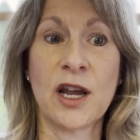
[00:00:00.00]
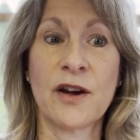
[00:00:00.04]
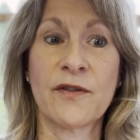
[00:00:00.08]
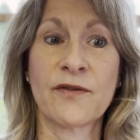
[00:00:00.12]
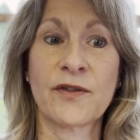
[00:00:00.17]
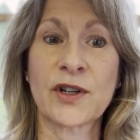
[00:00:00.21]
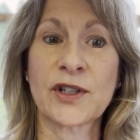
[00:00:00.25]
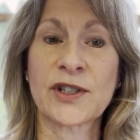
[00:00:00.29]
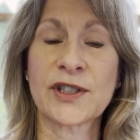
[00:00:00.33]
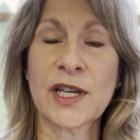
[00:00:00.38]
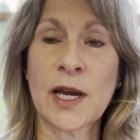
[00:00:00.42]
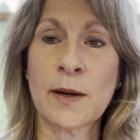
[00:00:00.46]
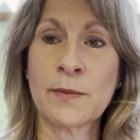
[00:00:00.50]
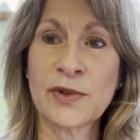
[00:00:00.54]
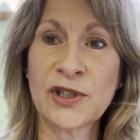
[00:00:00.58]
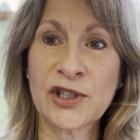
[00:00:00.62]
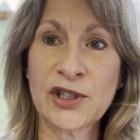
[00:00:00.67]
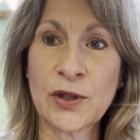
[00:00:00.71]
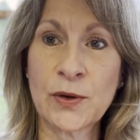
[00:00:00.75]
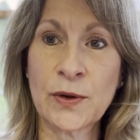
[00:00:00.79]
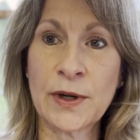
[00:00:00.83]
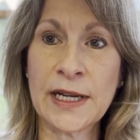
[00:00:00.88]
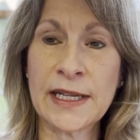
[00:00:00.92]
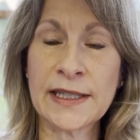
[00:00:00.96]
For some
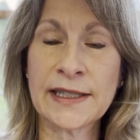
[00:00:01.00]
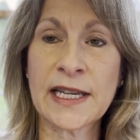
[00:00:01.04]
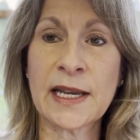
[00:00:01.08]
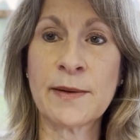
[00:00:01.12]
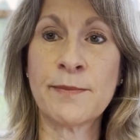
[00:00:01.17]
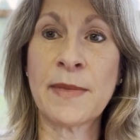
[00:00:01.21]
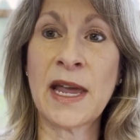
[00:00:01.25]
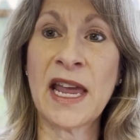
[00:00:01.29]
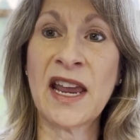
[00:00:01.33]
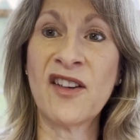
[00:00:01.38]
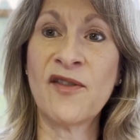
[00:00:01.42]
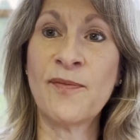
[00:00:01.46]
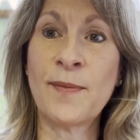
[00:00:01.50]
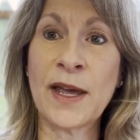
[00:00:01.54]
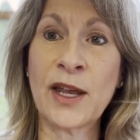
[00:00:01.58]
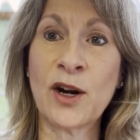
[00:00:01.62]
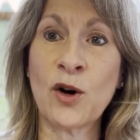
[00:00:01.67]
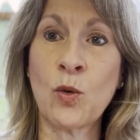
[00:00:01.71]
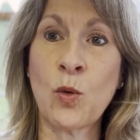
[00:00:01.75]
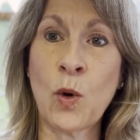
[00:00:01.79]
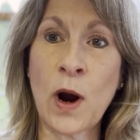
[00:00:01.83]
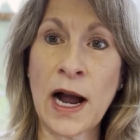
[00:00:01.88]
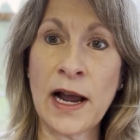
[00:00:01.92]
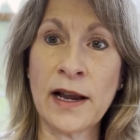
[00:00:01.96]
students, it may have been
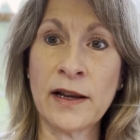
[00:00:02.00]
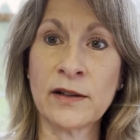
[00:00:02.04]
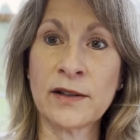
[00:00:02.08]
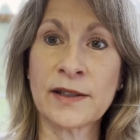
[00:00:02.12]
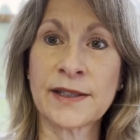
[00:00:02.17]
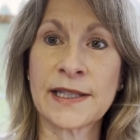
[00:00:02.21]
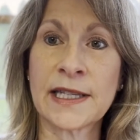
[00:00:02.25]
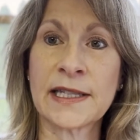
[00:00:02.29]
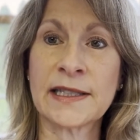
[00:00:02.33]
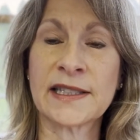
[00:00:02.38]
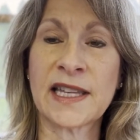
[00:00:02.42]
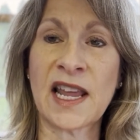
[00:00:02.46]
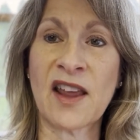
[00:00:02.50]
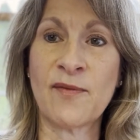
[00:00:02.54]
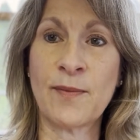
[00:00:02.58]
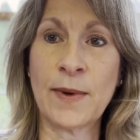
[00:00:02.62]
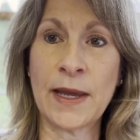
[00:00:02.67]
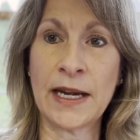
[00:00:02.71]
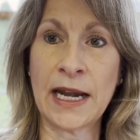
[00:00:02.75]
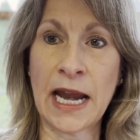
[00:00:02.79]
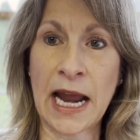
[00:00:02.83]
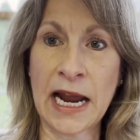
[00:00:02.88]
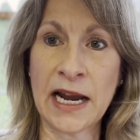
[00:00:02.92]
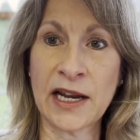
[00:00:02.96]
a while since they've
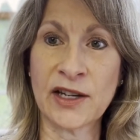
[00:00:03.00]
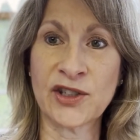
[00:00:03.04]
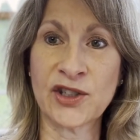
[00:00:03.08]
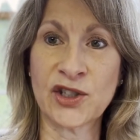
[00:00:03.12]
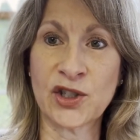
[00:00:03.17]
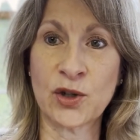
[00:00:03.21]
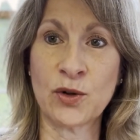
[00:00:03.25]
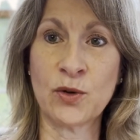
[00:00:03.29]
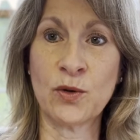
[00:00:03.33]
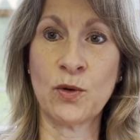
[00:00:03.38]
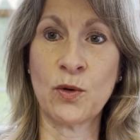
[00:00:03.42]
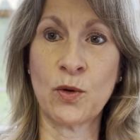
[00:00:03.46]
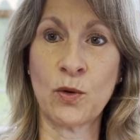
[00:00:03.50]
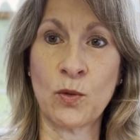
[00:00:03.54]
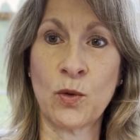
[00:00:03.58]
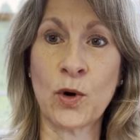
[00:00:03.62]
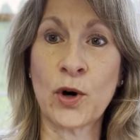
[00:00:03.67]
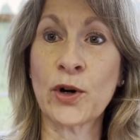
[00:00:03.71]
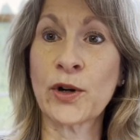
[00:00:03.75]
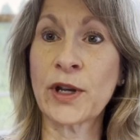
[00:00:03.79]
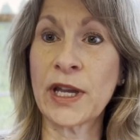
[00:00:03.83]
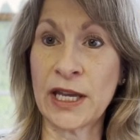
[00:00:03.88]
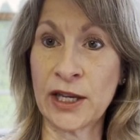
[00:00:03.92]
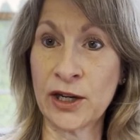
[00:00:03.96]
been asked to
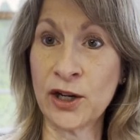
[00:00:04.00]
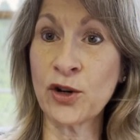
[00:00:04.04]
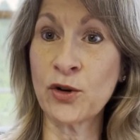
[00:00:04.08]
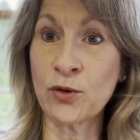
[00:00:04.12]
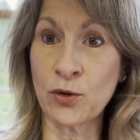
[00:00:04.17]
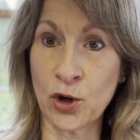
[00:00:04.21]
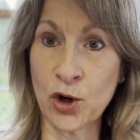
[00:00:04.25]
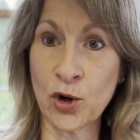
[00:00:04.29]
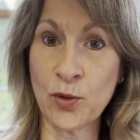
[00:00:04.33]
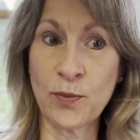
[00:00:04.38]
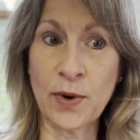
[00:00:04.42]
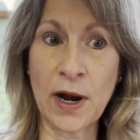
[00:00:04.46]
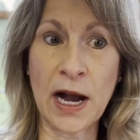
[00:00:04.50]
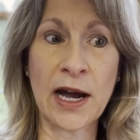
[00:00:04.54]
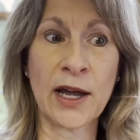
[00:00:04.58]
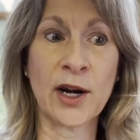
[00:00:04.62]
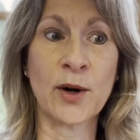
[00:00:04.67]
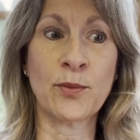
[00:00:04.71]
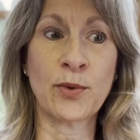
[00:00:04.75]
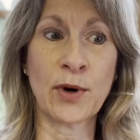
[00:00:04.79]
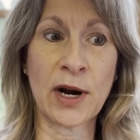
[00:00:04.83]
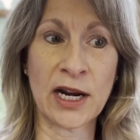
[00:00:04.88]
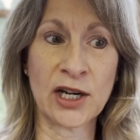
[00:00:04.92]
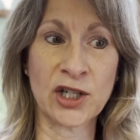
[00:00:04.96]
work in a group on
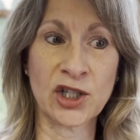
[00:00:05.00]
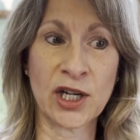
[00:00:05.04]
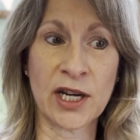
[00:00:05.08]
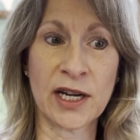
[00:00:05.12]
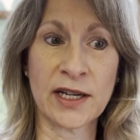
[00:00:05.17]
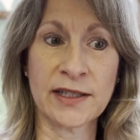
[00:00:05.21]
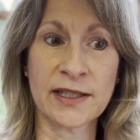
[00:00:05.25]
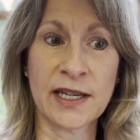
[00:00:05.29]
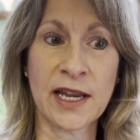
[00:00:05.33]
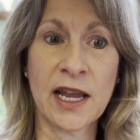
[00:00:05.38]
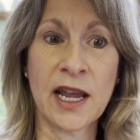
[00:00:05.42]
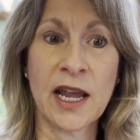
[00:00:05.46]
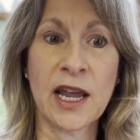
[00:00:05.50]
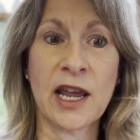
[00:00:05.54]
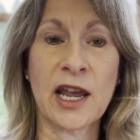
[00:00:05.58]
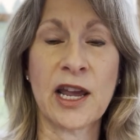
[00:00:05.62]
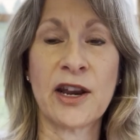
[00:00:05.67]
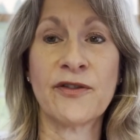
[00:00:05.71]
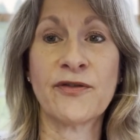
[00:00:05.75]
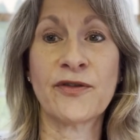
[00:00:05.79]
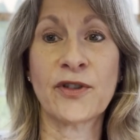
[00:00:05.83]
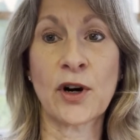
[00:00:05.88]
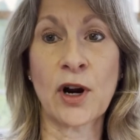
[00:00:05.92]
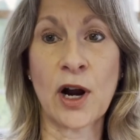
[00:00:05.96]
a project,
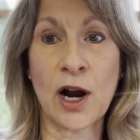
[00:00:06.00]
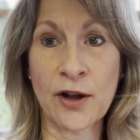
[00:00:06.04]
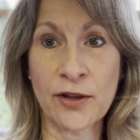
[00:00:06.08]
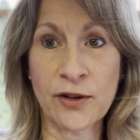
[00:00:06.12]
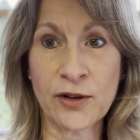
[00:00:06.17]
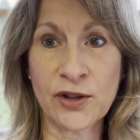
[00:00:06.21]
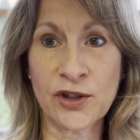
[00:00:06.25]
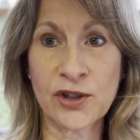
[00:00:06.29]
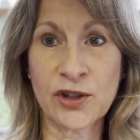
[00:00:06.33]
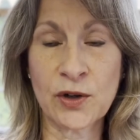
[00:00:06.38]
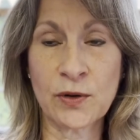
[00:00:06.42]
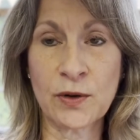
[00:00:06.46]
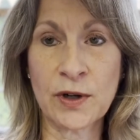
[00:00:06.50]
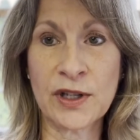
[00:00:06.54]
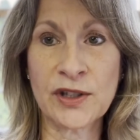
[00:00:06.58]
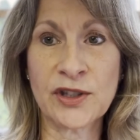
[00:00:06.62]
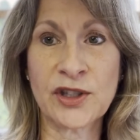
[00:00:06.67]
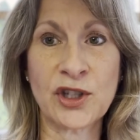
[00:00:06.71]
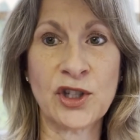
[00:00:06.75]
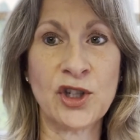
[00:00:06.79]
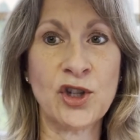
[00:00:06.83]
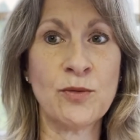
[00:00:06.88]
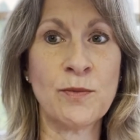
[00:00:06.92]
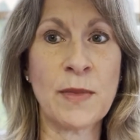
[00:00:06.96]
and for other
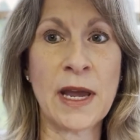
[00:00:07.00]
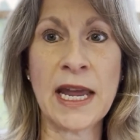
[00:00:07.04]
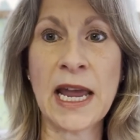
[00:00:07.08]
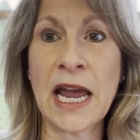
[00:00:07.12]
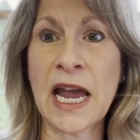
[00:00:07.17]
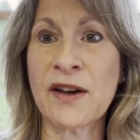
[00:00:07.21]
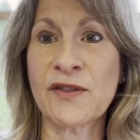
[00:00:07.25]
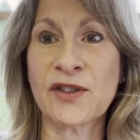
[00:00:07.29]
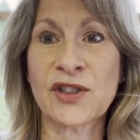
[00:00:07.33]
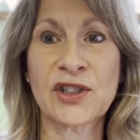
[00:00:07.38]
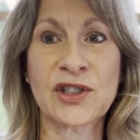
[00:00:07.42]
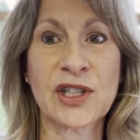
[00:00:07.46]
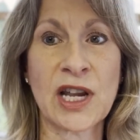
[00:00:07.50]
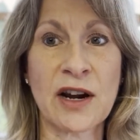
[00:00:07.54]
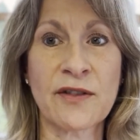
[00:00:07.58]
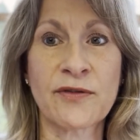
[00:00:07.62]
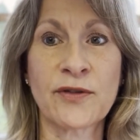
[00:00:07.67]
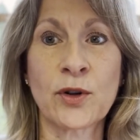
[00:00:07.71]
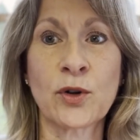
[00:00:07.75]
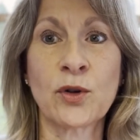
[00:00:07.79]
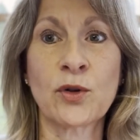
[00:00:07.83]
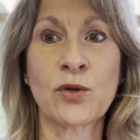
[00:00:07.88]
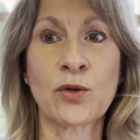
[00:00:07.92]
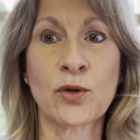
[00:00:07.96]
students, you may have
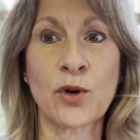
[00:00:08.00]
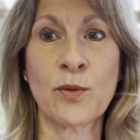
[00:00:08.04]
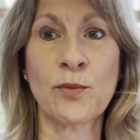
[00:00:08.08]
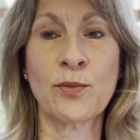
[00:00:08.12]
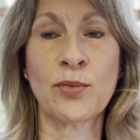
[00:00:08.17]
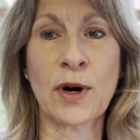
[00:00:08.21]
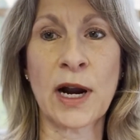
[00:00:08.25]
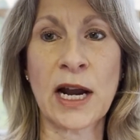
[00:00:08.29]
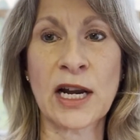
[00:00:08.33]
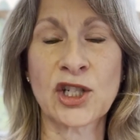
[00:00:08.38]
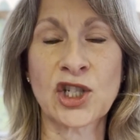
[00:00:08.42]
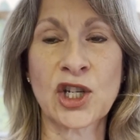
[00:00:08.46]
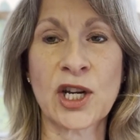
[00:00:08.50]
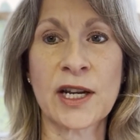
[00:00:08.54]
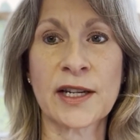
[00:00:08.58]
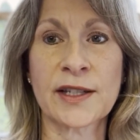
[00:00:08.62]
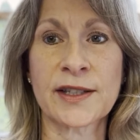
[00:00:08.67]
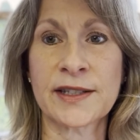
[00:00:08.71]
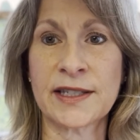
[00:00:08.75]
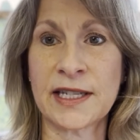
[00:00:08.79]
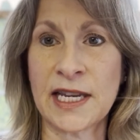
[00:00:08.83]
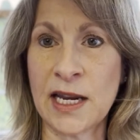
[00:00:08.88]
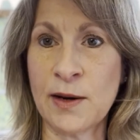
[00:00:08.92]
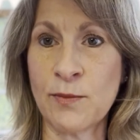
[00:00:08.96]
several group
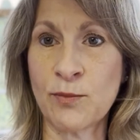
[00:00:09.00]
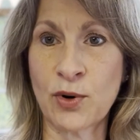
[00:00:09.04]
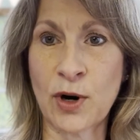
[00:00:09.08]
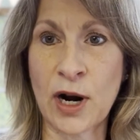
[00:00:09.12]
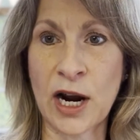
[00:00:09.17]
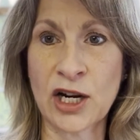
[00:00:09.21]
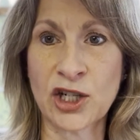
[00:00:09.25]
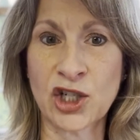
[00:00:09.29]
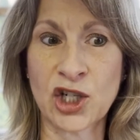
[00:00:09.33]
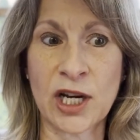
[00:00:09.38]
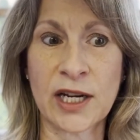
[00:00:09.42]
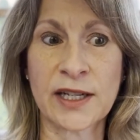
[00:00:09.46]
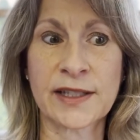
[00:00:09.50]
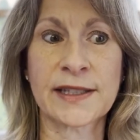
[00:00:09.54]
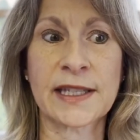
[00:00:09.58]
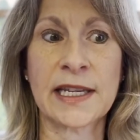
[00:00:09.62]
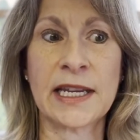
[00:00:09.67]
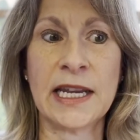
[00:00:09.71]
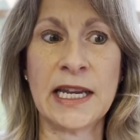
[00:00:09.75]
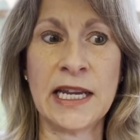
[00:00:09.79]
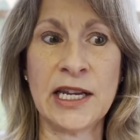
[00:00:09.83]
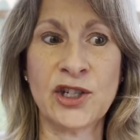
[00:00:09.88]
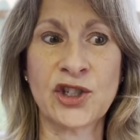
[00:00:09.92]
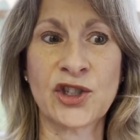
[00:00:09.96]
projects, team projects
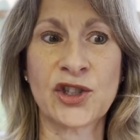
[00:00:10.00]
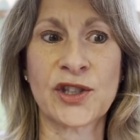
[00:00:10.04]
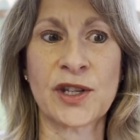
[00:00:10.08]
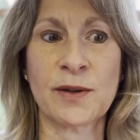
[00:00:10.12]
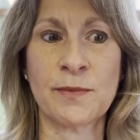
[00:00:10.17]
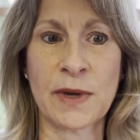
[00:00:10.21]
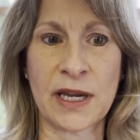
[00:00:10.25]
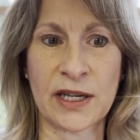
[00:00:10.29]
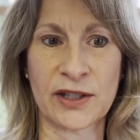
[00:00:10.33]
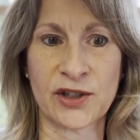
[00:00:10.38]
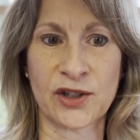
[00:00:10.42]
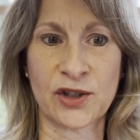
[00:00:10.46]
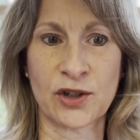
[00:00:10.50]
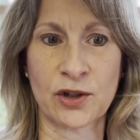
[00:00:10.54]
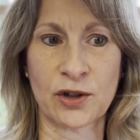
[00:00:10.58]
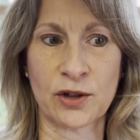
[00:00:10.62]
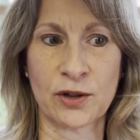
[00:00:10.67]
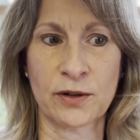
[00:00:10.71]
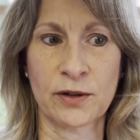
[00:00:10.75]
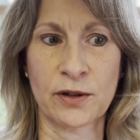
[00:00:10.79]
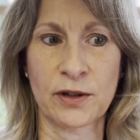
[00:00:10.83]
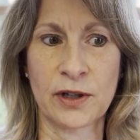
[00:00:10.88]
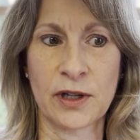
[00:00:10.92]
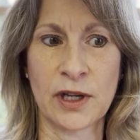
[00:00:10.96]
each semester.